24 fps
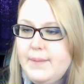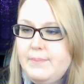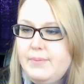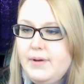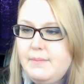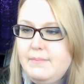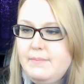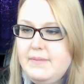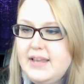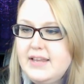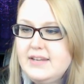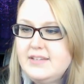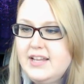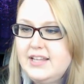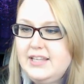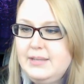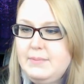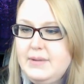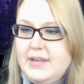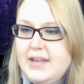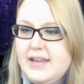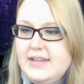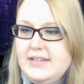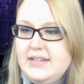up on me and telling
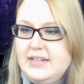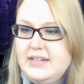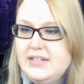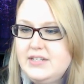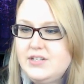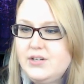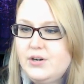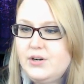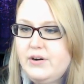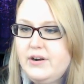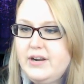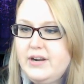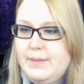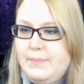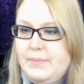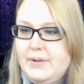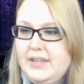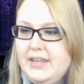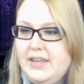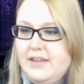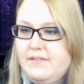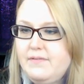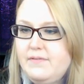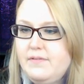me I needed to hurry up
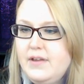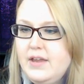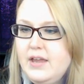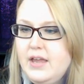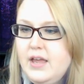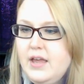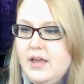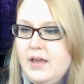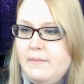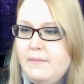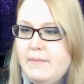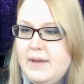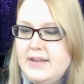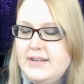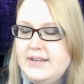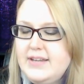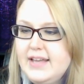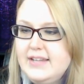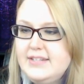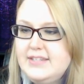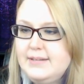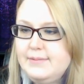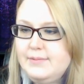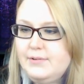and give my
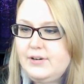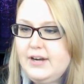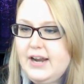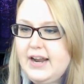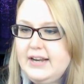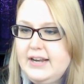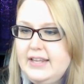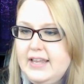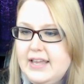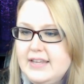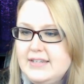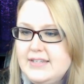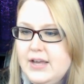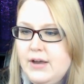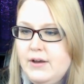dad some grandkids.